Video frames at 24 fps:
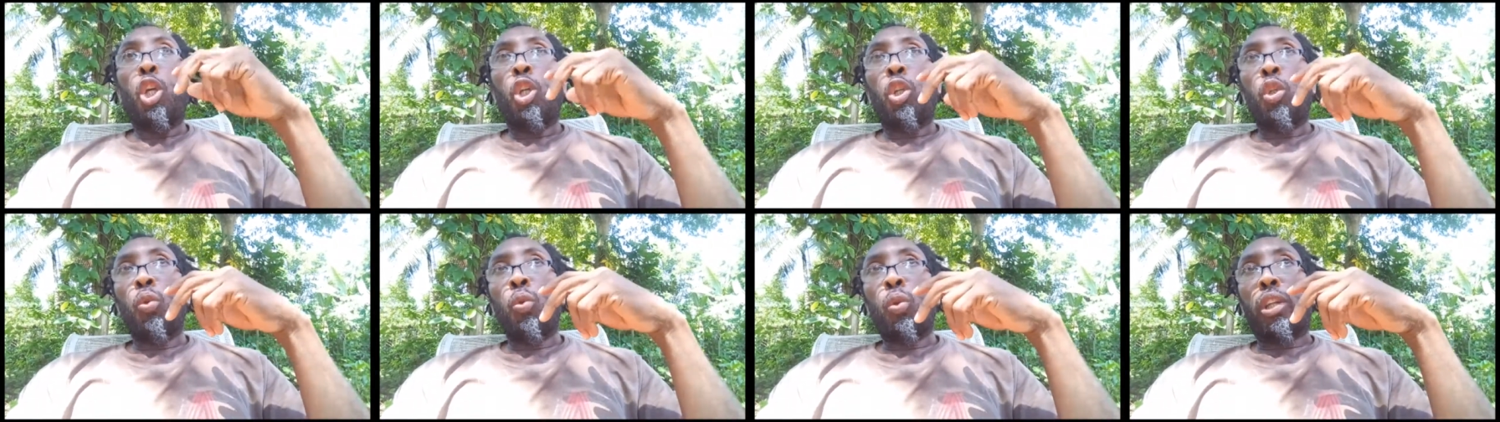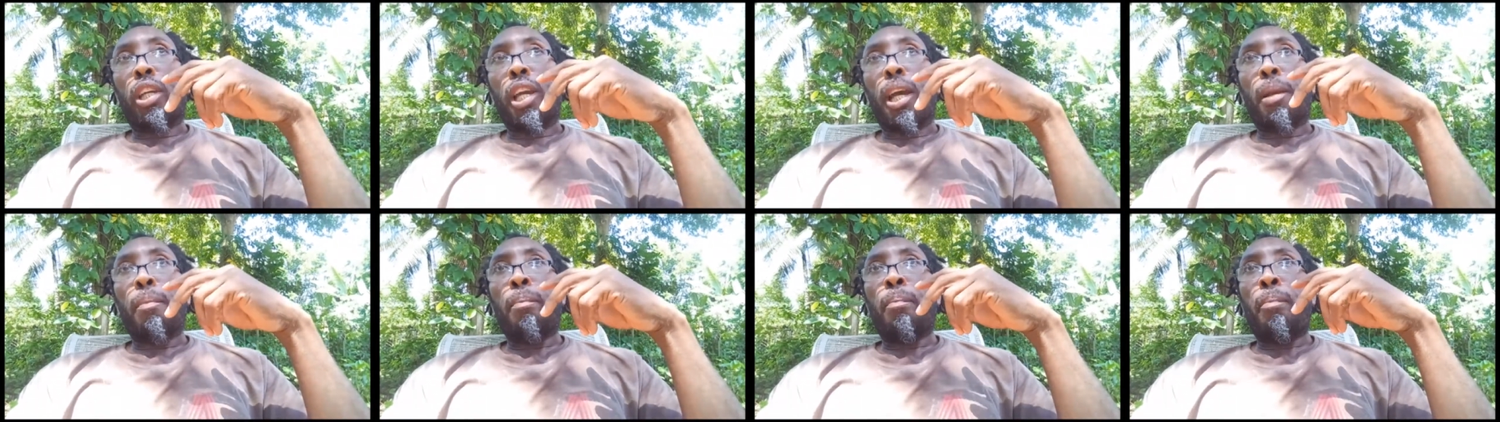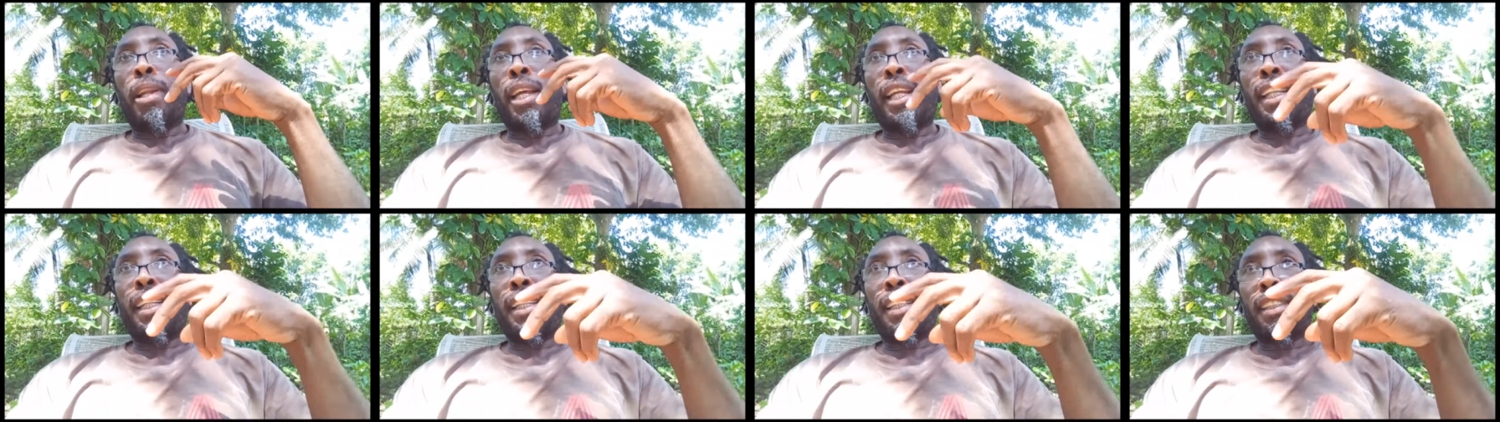You can
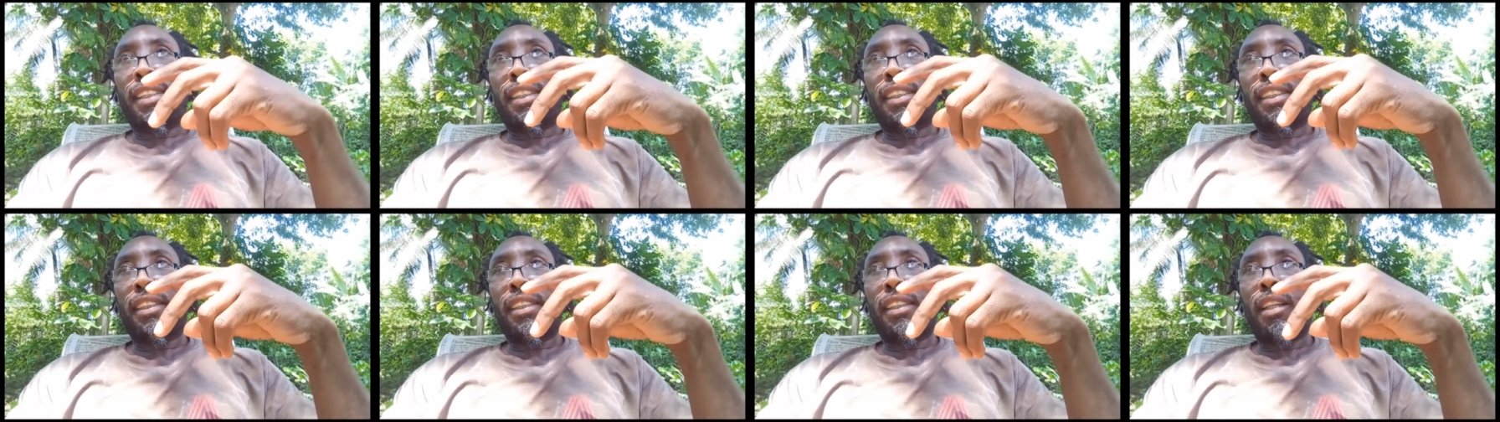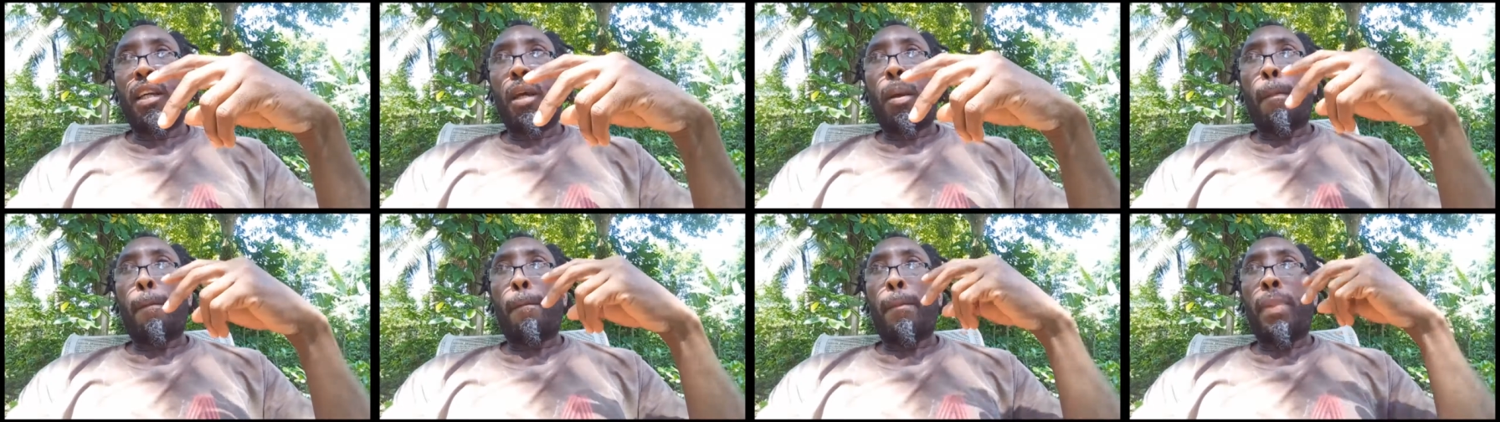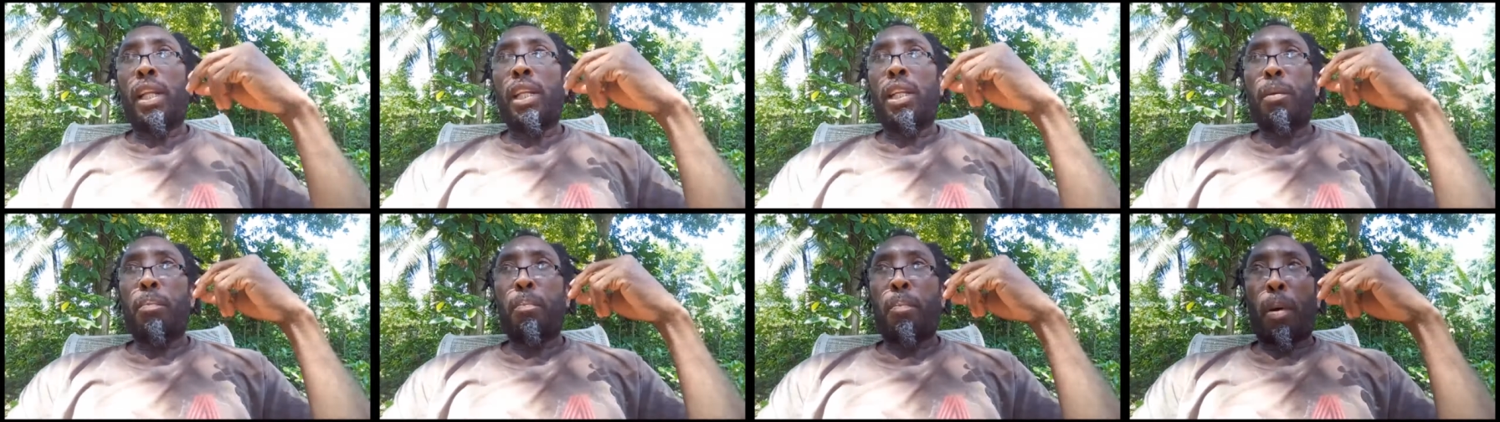blend it,
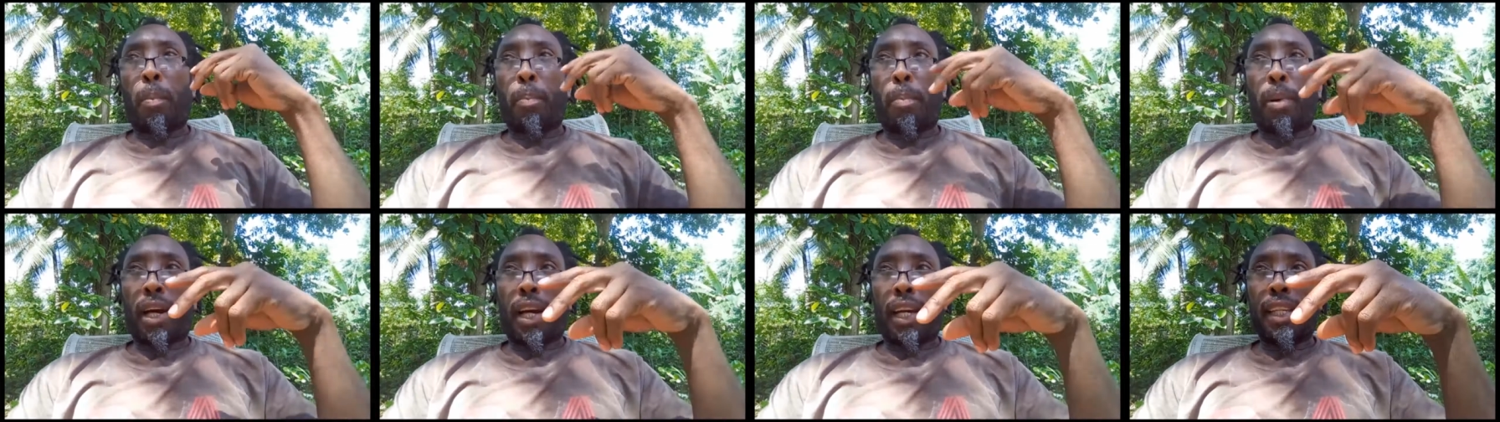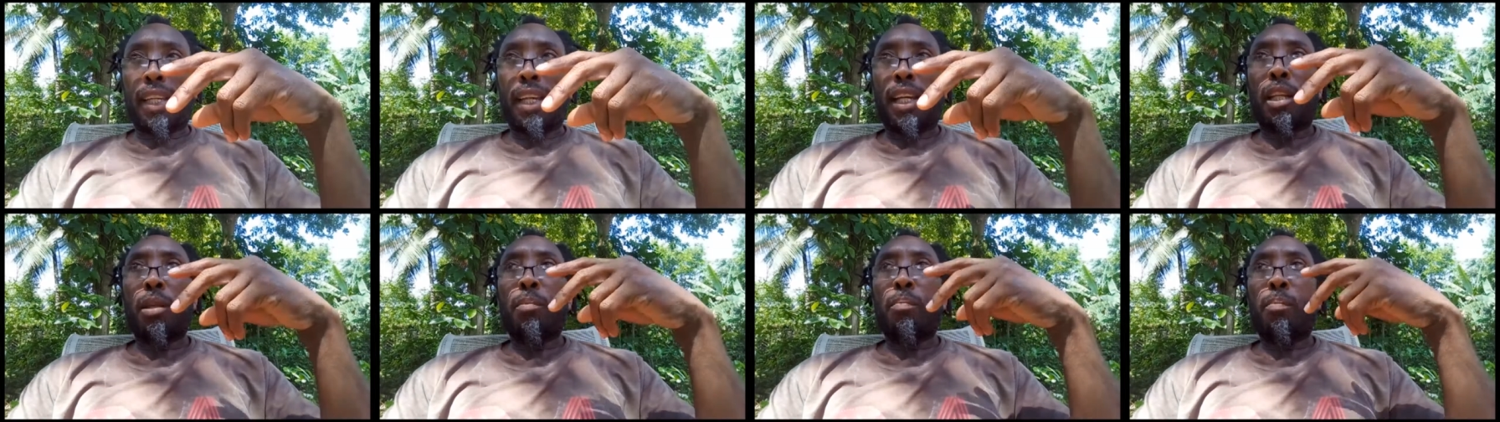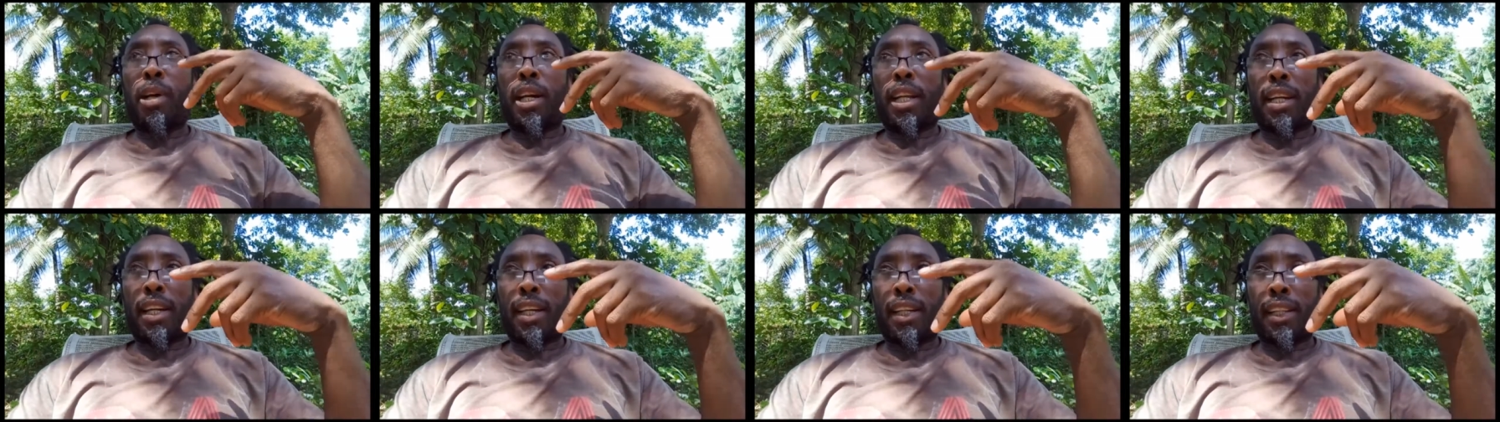blend the papaya and the
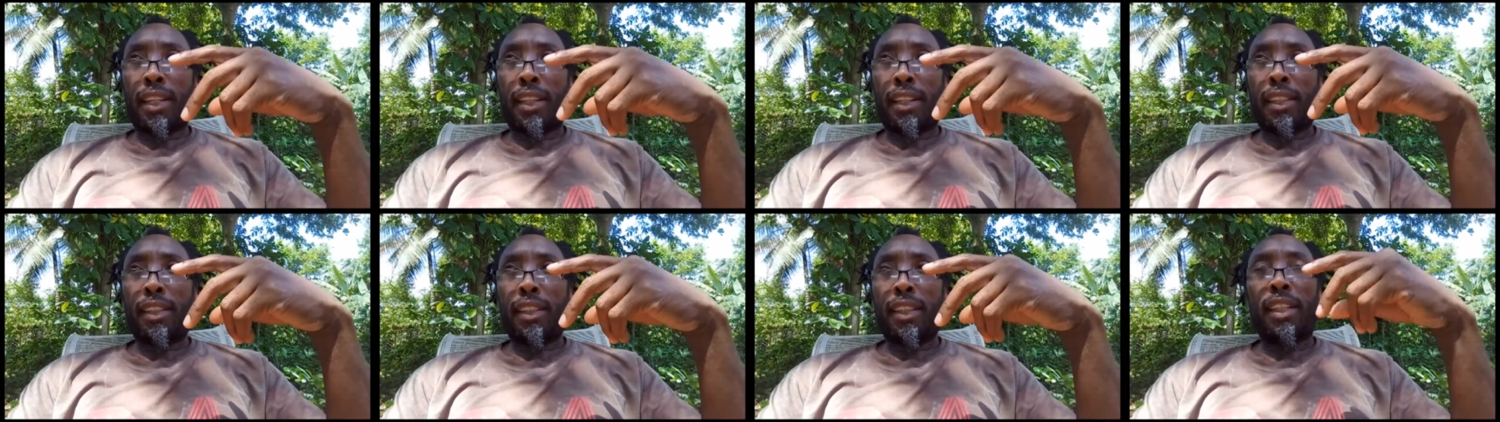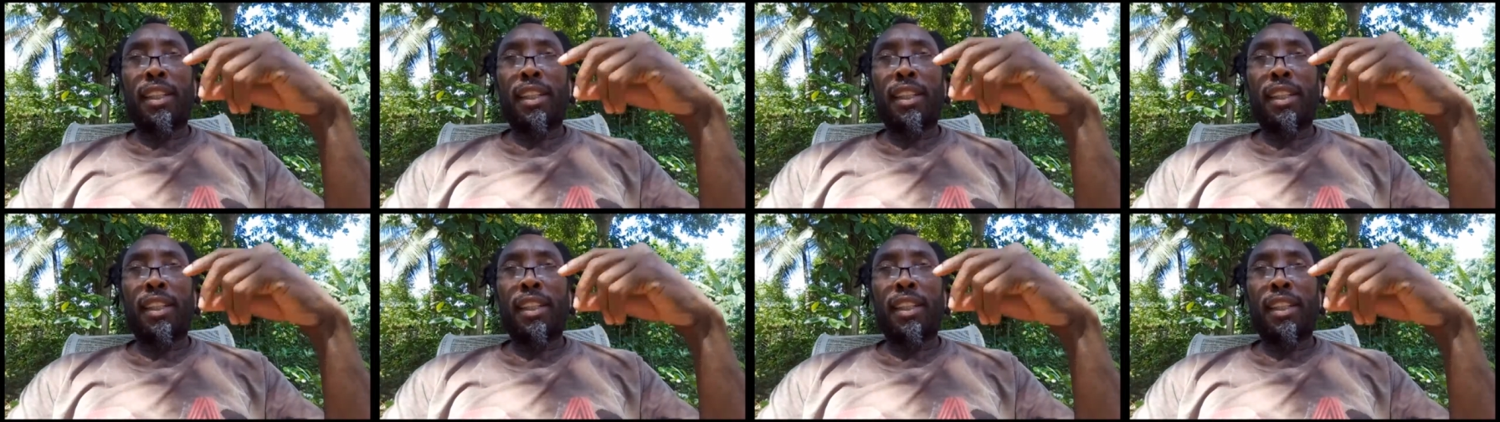banana,